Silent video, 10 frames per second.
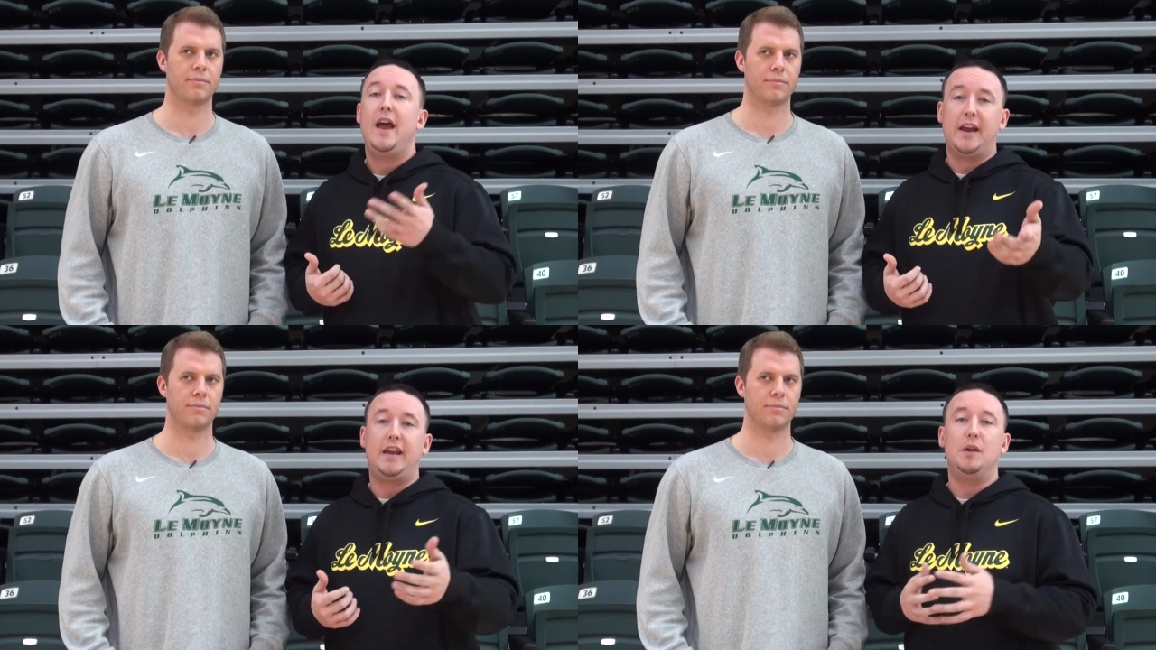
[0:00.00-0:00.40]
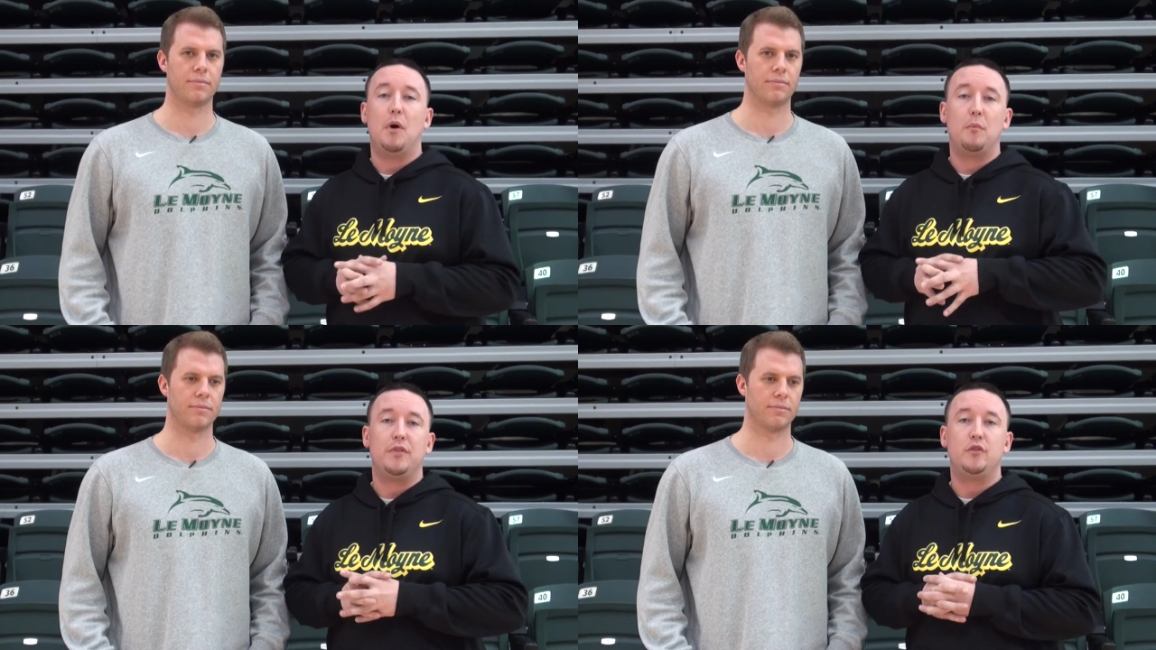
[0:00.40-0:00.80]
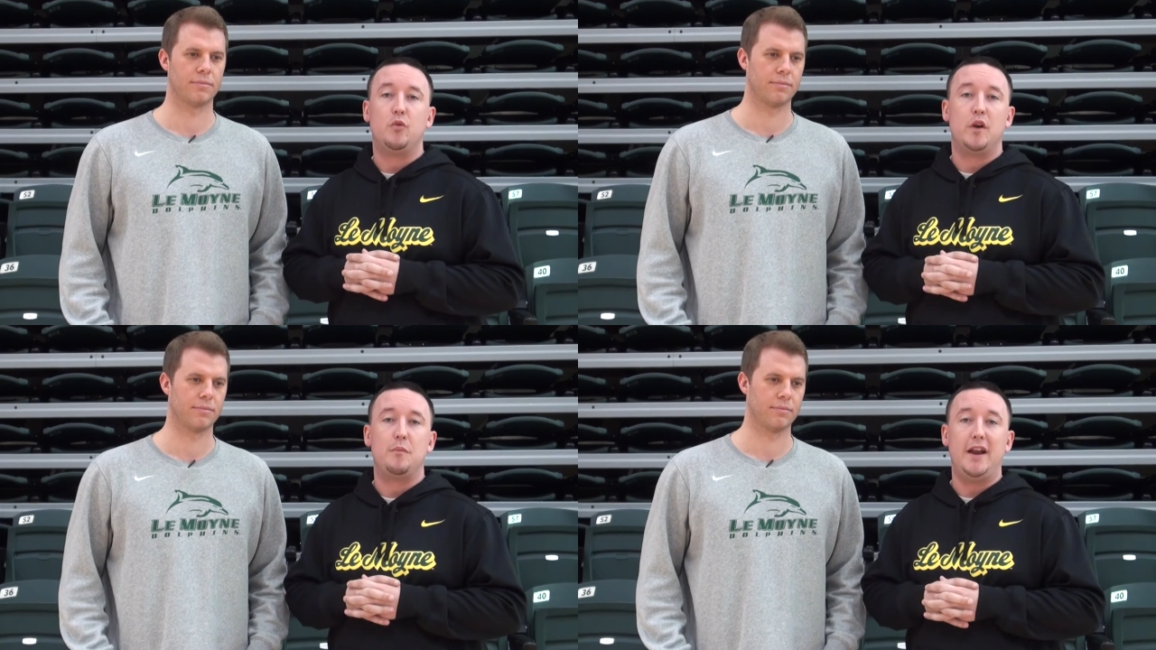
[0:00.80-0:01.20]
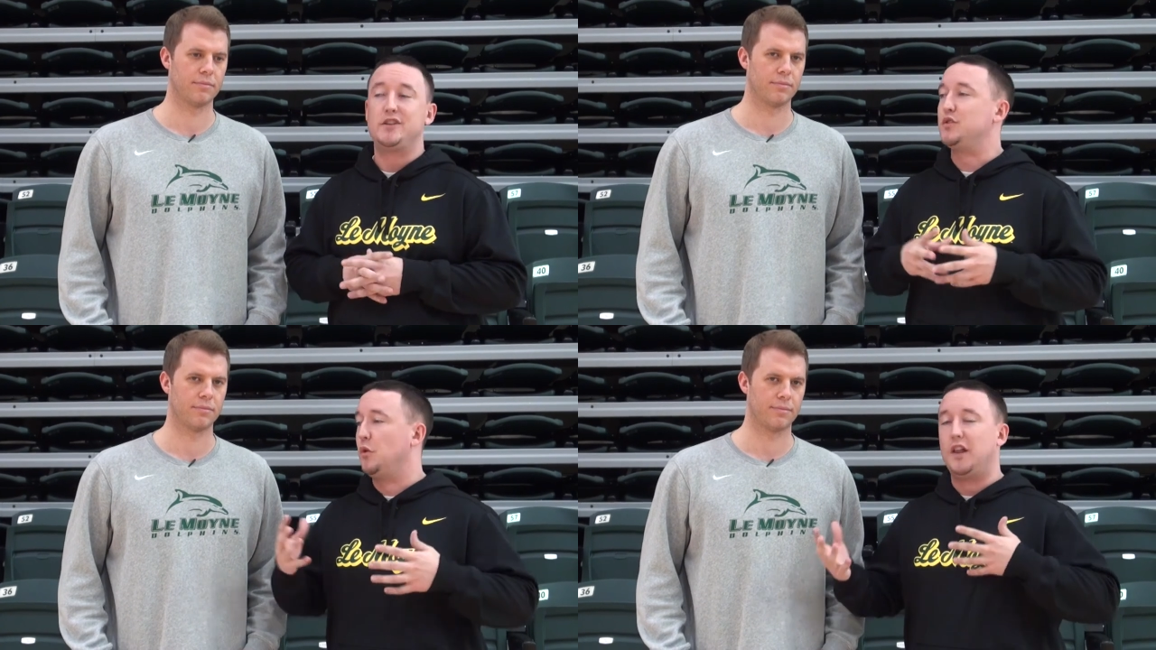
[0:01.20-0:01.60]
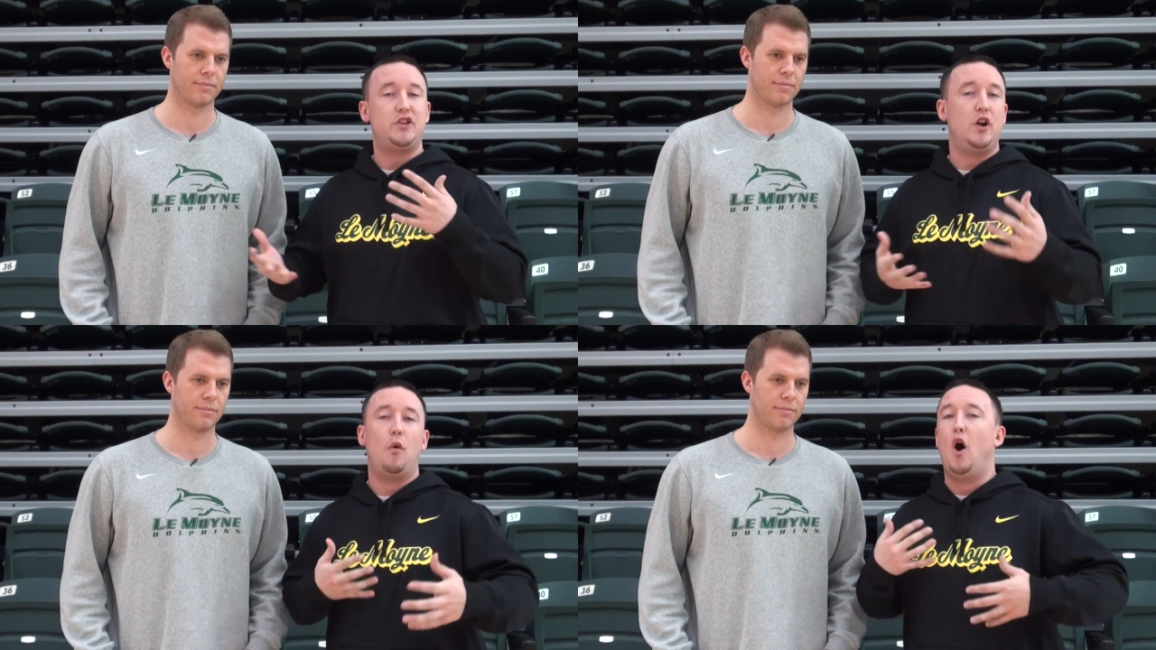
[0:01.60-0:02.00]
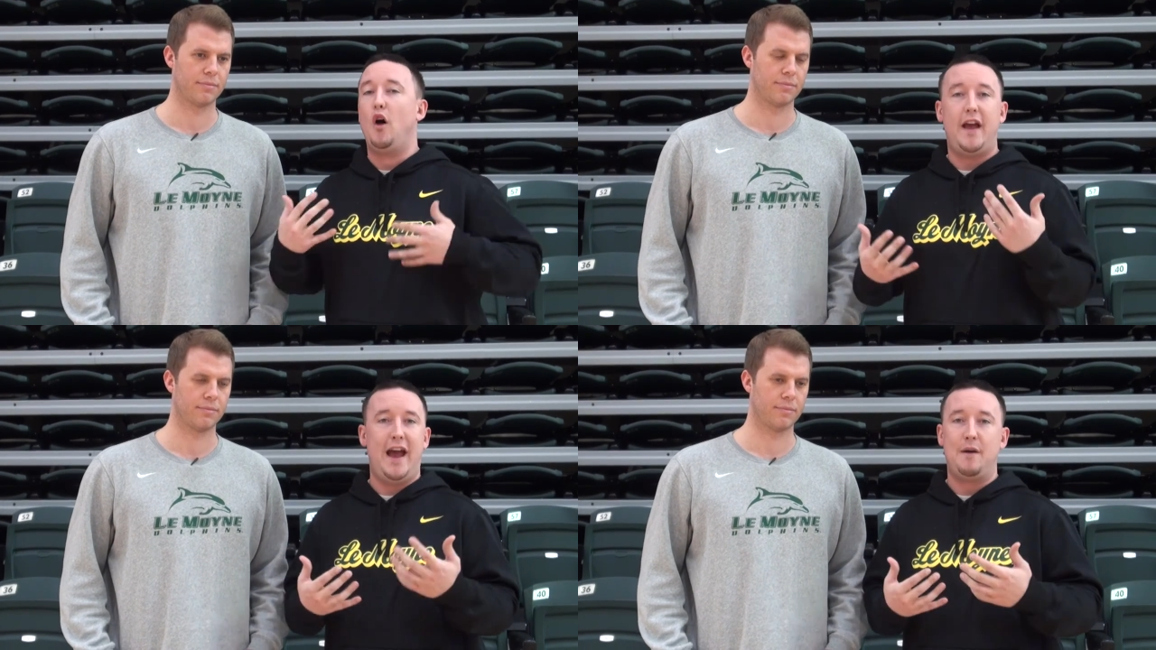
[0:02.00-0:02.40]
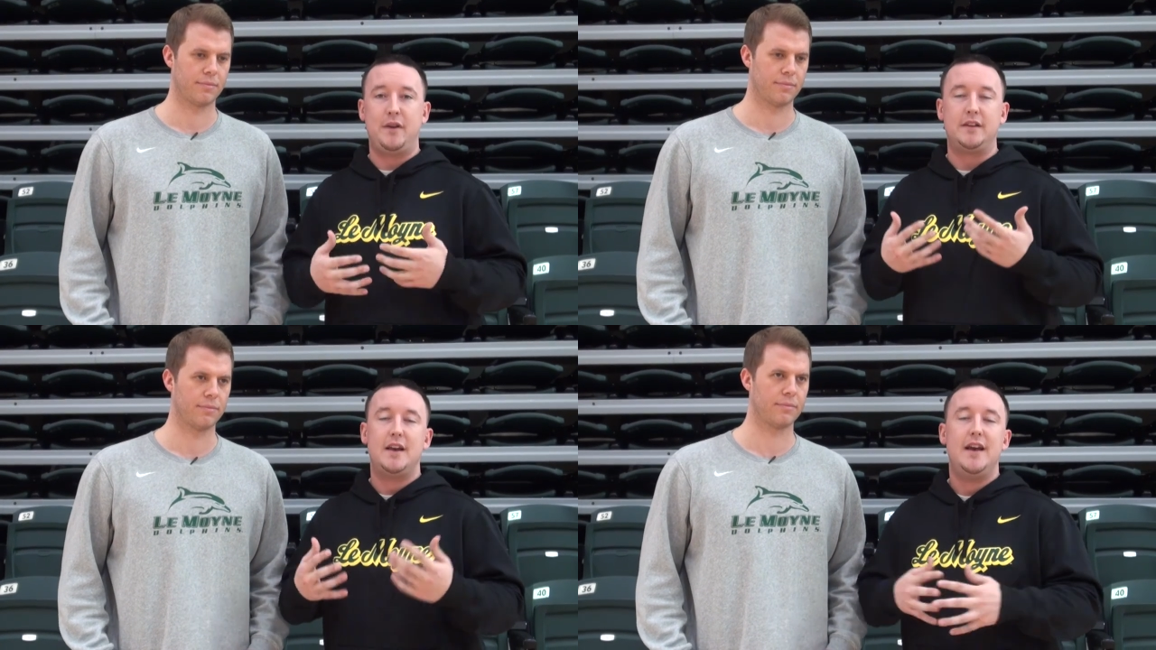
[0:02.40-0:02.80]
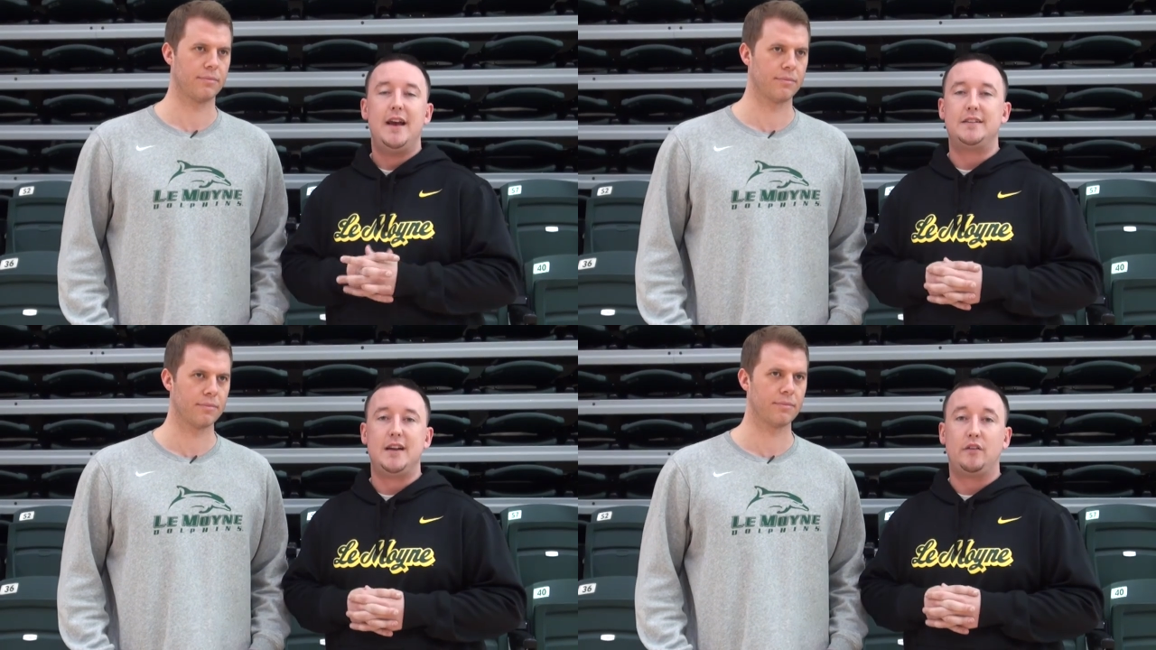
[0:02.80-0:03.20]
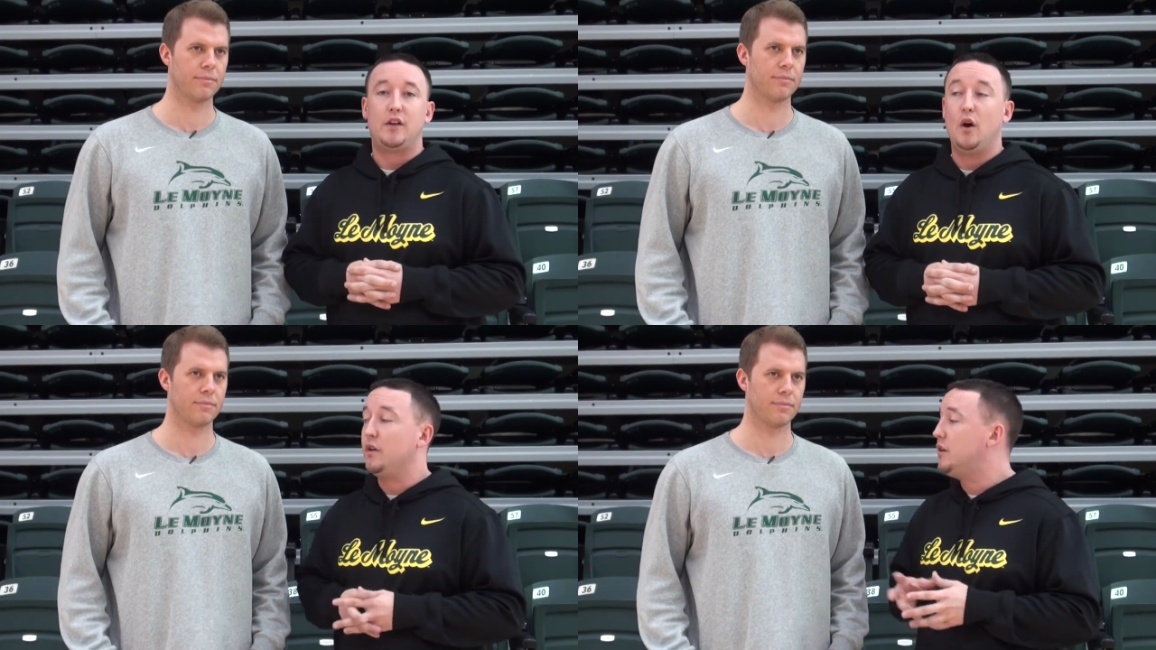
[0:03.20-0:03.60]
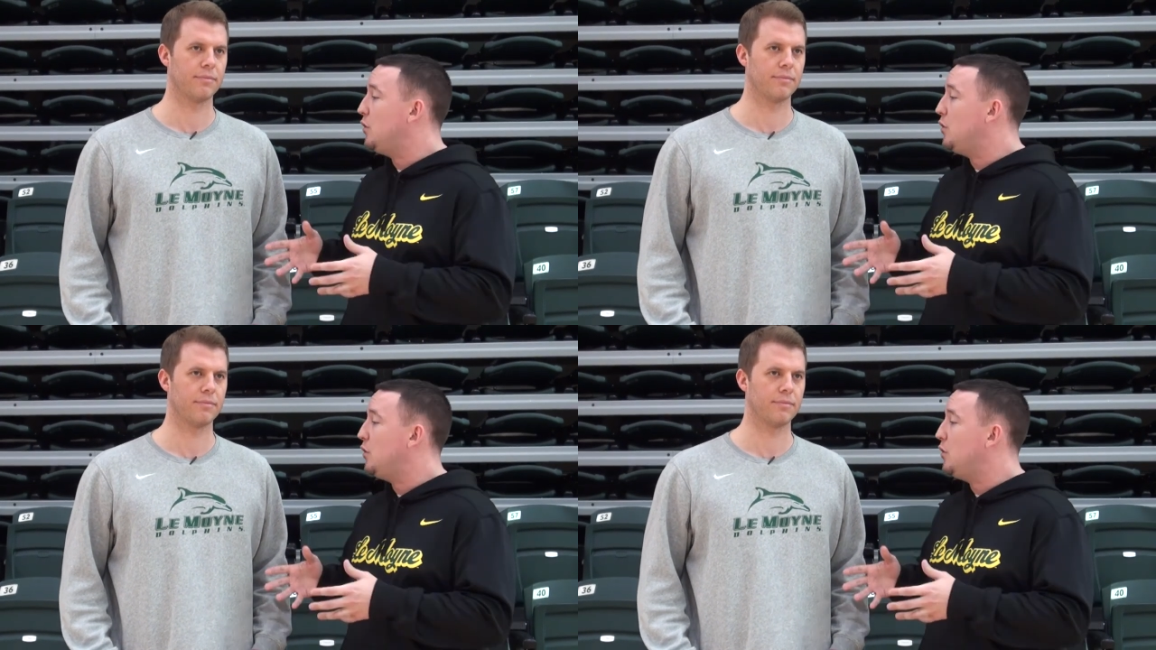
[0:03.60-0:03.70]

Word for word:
Speaker 1: and keep up with the Twitter page because we'll let you know all the happenings in South Dakota.